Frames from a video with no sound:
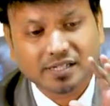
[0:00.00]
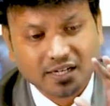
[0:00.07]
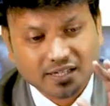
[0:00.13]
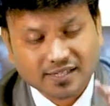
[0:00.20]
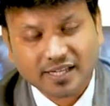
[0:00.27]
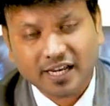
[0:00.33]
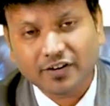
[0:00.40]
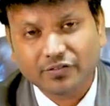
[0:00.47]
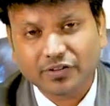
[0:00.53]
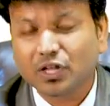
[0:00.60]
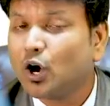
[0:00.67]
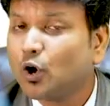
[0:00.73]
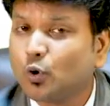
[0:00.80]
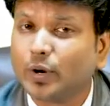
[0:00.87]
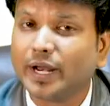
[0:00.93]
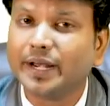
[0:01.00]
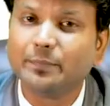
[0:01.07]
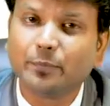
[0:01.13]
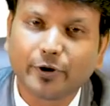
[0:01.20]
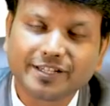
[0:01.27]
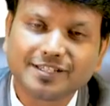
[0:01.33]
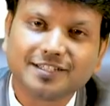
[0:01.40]
It is seen with
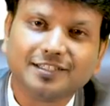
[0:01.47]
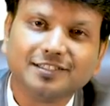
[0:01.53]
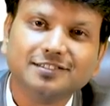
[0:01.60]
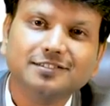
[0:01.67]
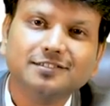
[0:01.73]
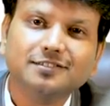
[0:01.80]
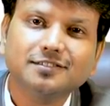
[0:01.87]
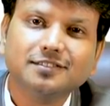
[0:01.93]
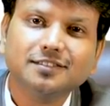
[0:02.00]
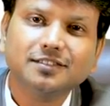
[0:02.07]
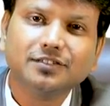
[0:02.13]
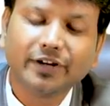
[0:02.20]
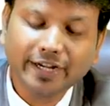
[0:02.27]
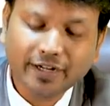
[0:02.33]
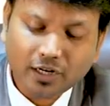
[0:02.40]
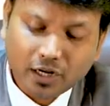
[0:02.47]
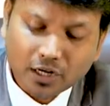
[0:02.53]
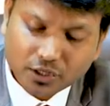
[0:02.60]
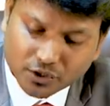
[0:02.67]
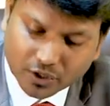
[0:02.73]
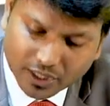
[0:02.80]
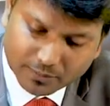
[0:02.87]
aconite poisoning, right?
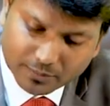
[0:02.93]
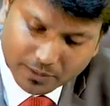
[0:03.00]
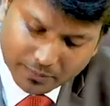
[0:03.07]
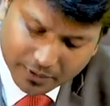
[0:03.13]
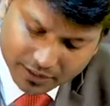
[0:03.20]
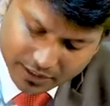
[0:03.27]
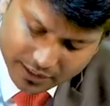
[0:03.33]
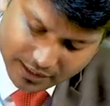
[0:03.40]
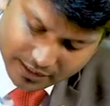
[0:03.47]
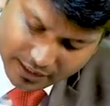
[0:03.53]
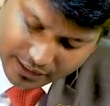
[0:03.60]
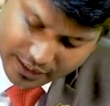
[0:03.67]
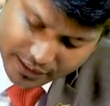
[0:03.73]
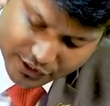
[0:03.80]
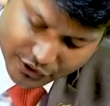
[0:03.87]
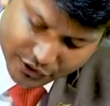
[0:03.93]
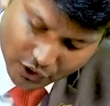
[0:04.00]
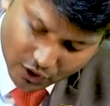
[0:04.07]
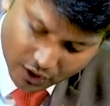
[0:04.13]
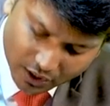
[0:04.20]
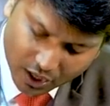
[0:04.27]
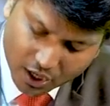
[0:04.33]
So remember this. This is
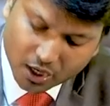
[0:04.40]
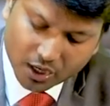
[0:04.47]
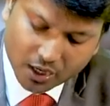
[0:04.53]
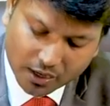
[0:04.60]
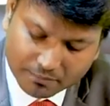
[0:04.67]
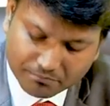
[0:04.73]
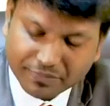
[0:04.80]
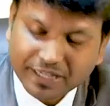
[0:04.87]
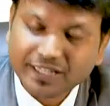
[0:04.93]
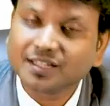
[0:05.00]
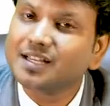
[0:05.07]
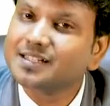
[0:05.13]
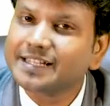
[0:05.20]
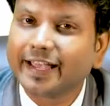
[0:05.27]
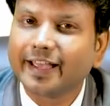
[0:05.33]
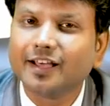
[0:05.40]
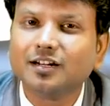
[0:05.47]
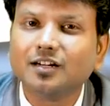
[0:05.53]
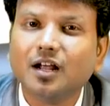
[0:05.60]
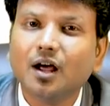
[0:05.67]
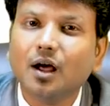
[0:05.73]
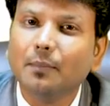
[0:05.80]
your Mita
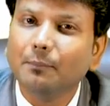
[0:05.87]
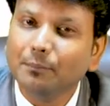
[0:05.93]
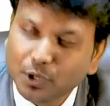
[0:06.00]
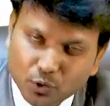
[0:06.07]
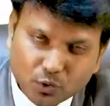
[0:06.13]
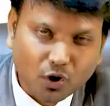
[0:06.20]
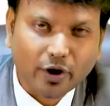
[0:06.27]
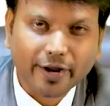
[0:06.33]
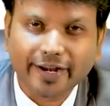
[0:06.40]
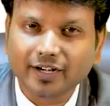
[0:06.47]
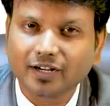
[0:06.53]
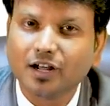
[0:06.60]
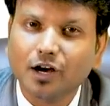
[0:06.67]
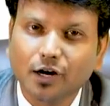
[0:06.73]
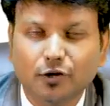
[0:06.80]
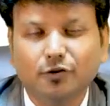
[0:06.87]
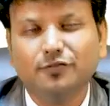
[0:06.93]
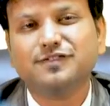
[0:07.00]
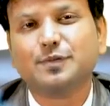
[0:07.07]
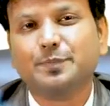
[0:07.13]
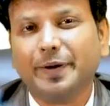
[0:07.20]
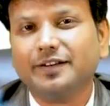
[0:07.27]
Zeher, blue rocket,
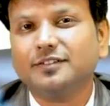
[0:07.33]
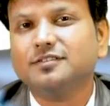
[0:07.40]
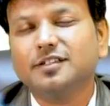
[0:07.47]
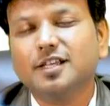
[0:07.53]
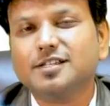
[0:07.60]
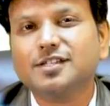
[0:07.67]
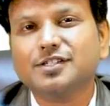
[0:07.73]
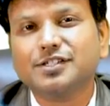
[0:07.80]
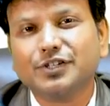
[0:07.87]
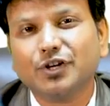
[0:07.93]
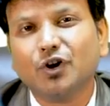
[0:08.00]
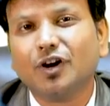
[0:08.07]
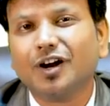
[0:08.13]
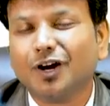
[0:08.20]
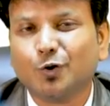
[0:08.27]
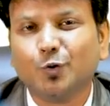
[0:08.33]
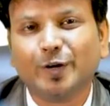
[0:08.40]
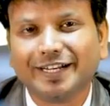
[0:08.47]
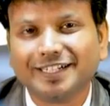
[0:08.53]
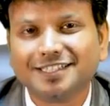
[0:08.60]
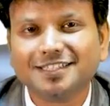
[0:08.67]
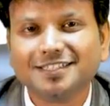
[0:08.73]
wolf's bane. This is your
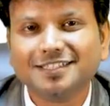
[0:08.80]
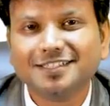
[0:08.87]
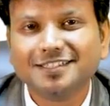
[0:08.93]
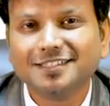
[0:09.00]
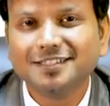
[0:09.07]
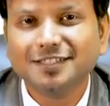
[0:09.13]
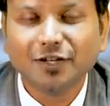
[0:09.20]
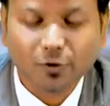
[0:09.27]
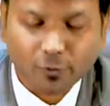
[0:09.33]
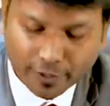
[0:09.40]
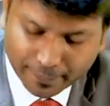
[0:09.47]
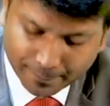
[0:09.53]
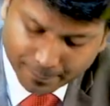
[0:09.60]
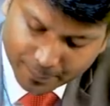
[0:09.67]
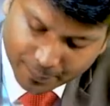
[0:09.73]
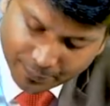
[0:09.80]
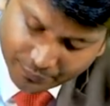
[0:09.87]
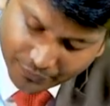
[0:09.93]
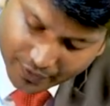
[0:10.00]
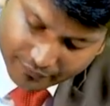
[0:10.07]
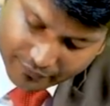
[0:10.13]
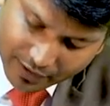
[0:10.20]
aconite. Okay,
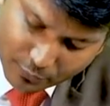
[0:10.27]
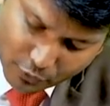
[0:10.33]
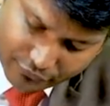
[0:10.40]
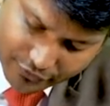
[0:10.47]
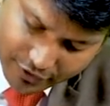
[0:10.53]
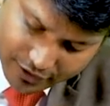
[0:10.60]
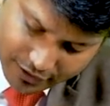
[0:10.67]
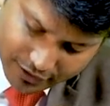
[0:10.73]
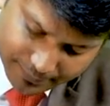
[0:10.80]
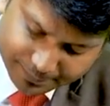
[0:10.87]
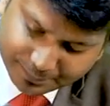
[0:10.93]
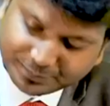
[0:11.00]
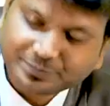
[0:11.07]
we'll move further.